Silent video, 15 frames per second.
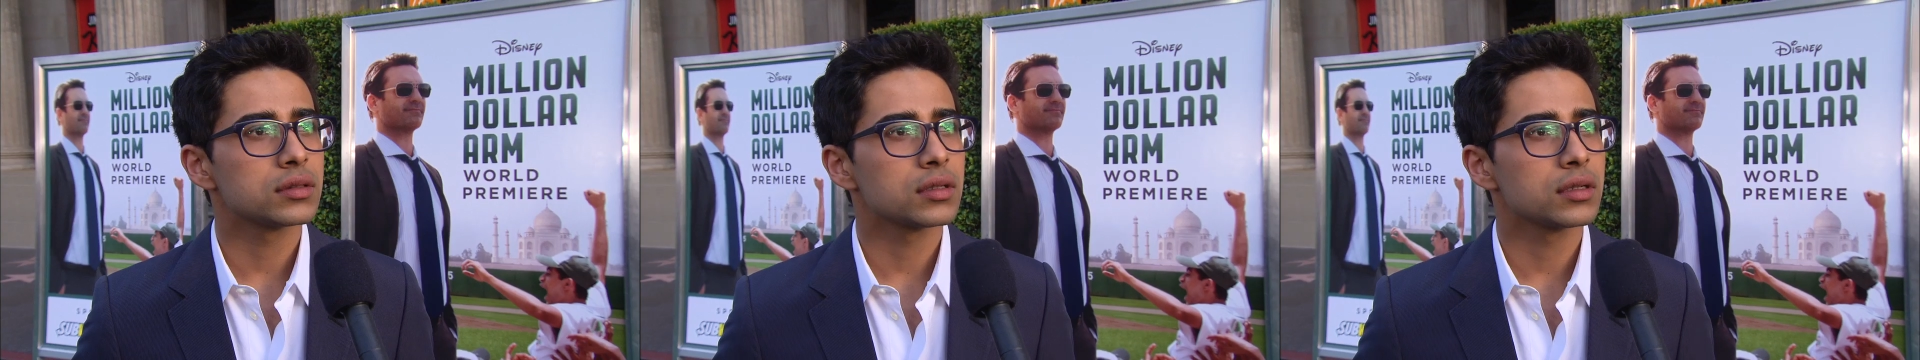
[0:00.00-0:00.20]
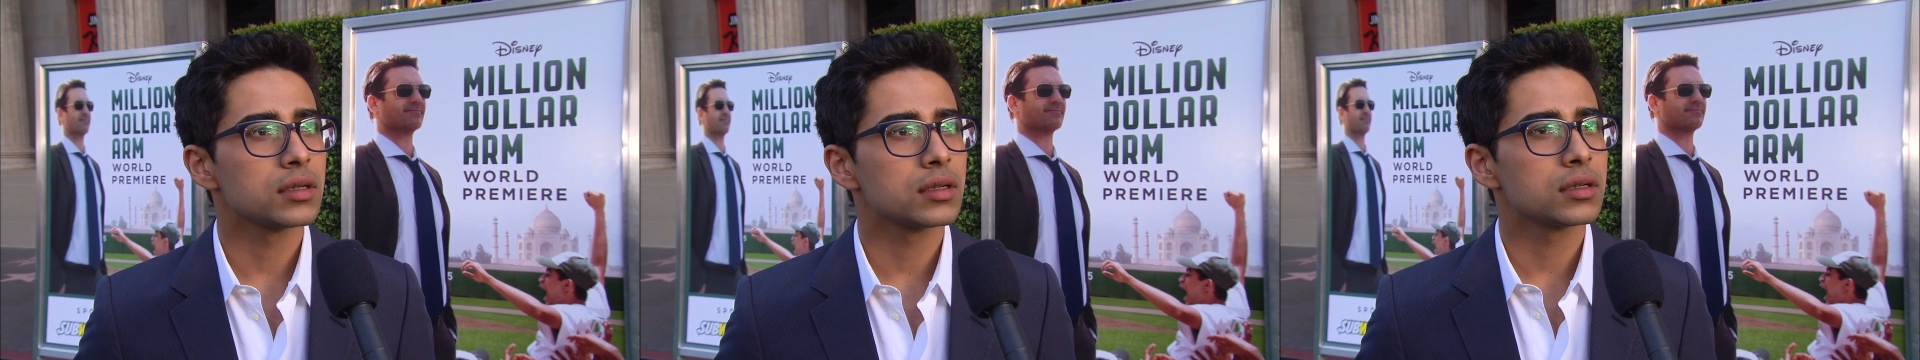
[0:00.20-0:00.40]

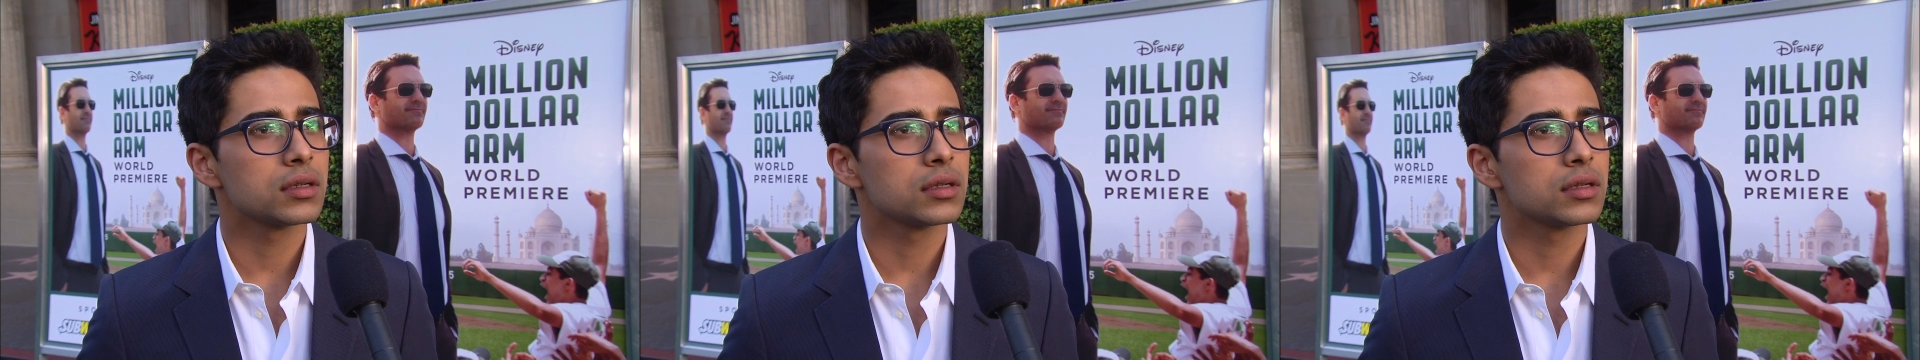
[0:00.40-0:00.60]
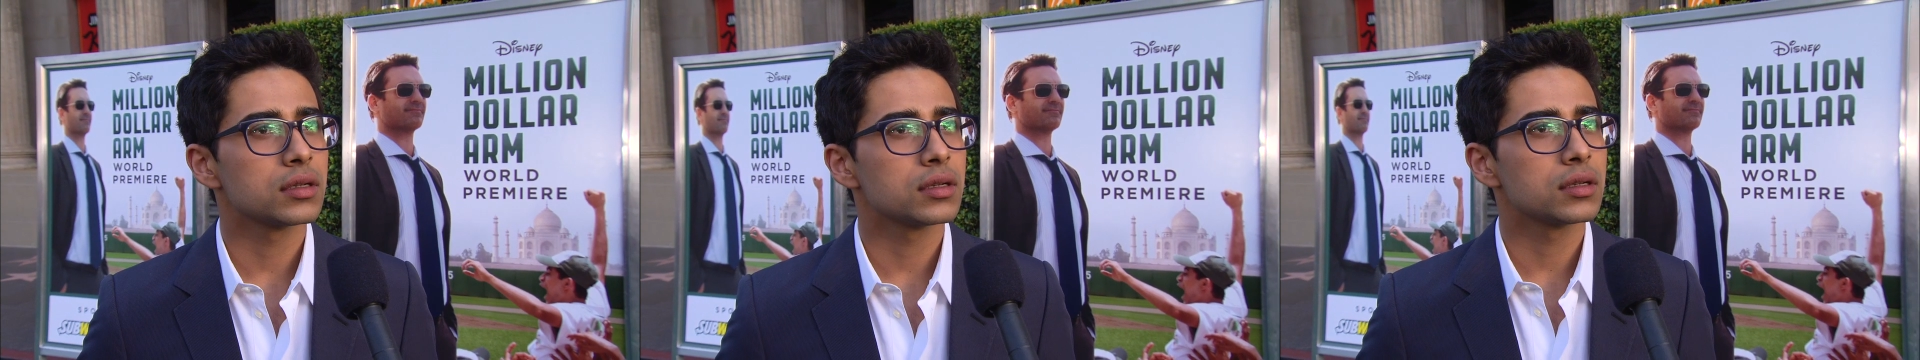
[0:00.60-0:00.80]

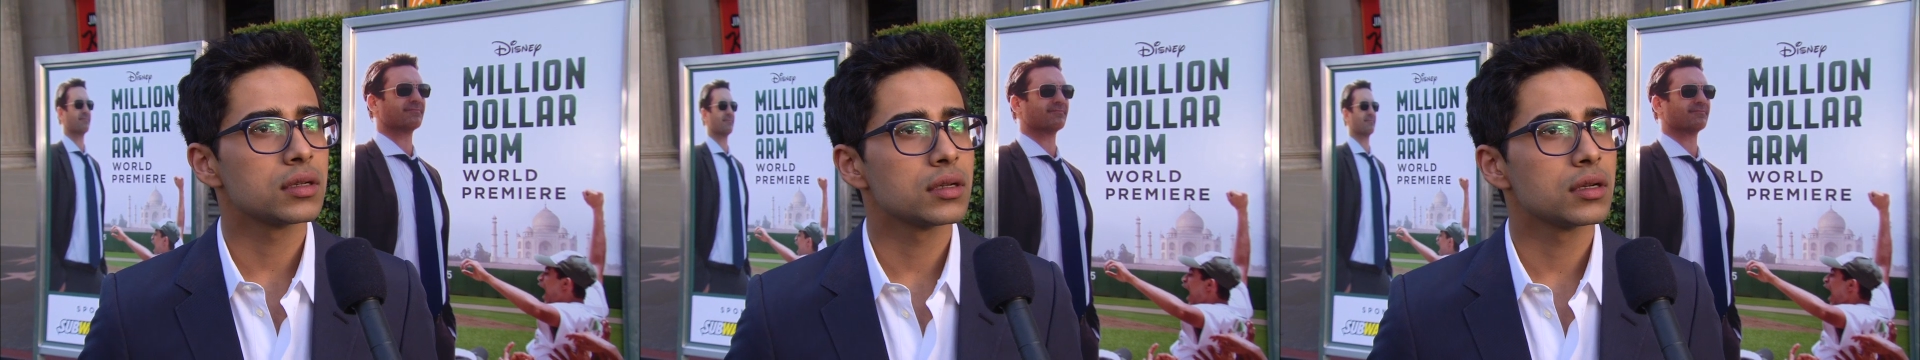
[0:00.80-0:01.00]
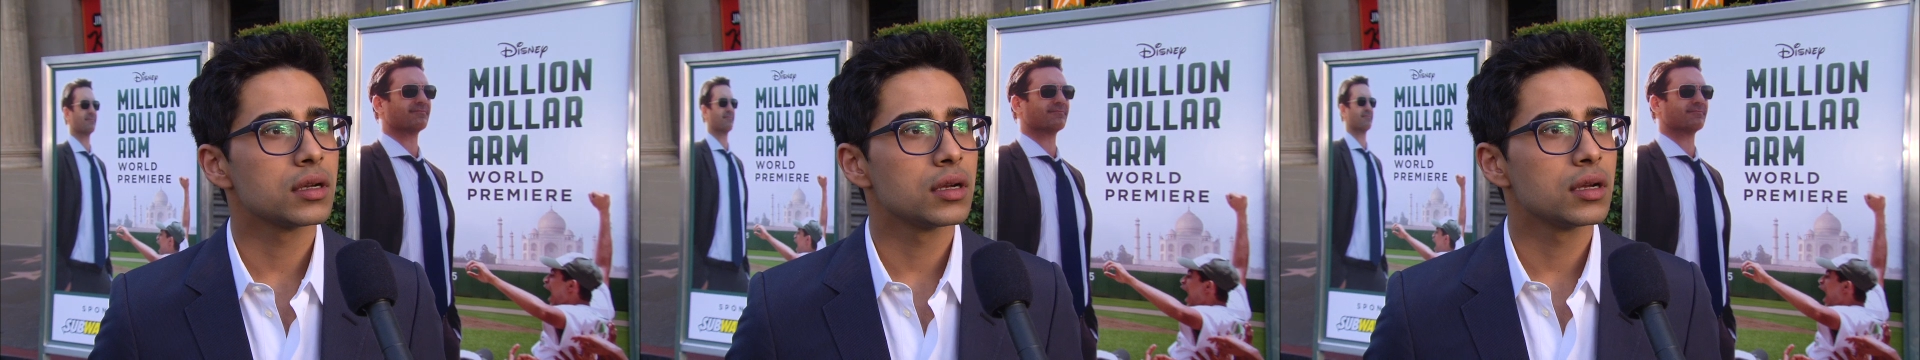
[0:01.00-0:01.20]

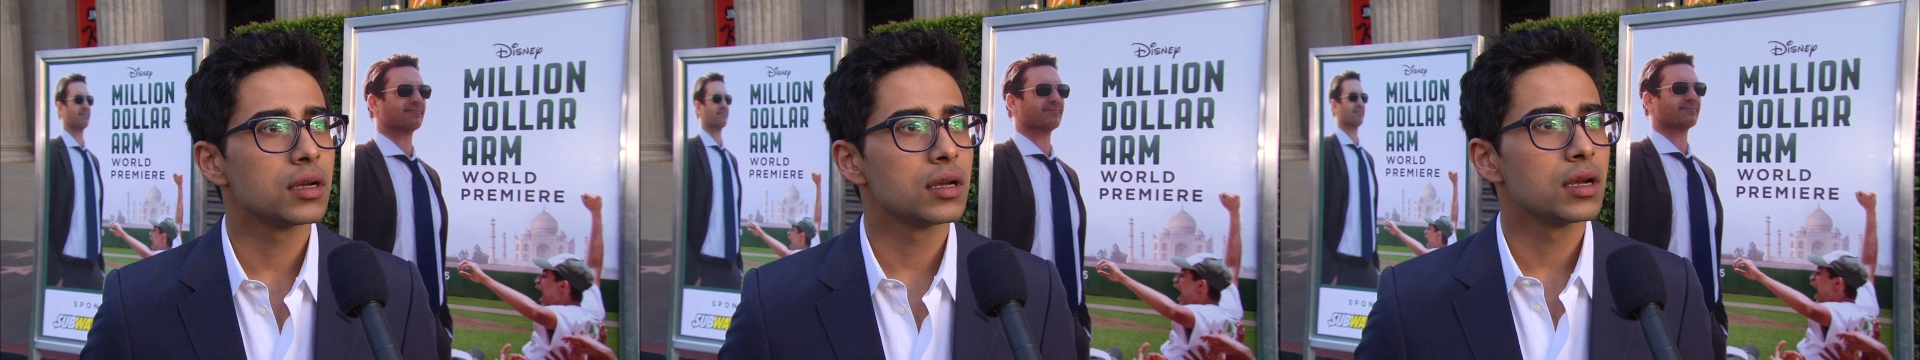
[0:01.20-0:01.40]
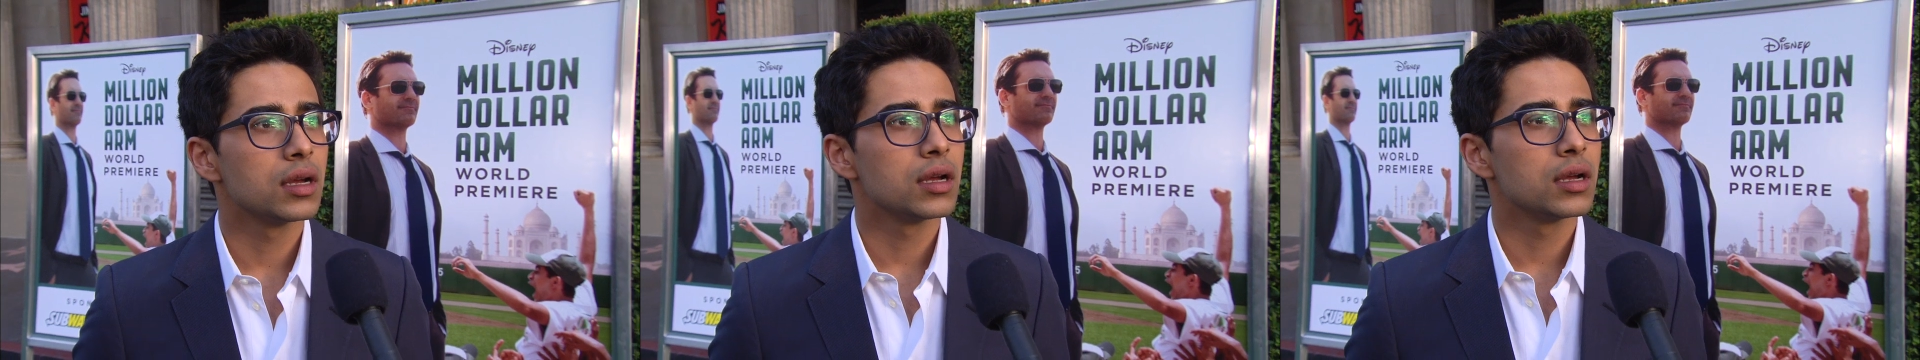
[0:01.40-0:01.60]

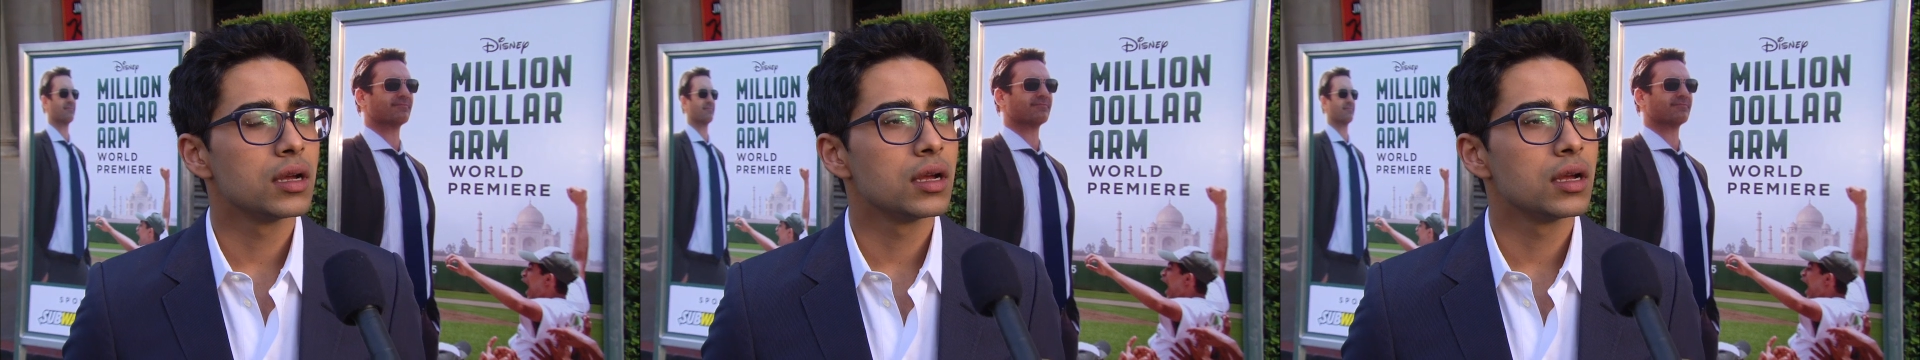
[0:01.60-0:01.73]
(silence)